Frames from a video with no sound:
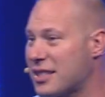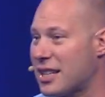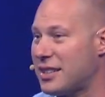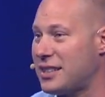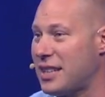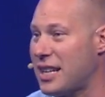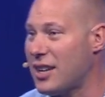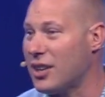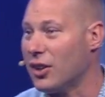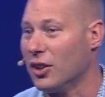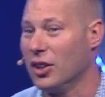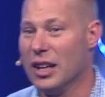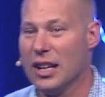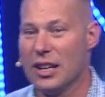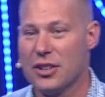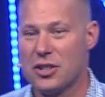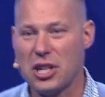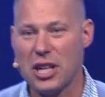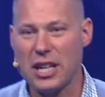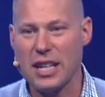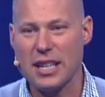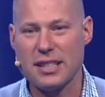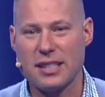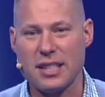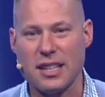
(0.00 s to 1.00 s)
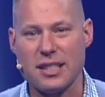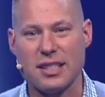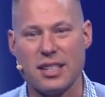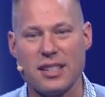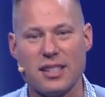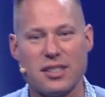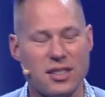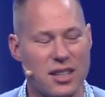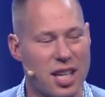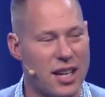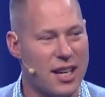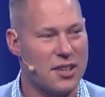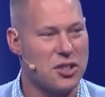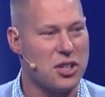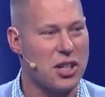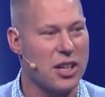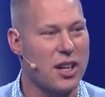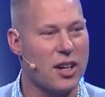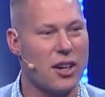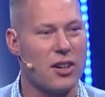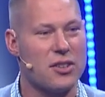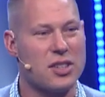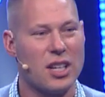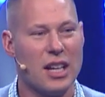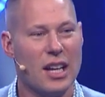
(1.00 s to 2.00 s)
the deal. Jesus is teaching
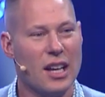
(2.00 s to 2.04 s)
us,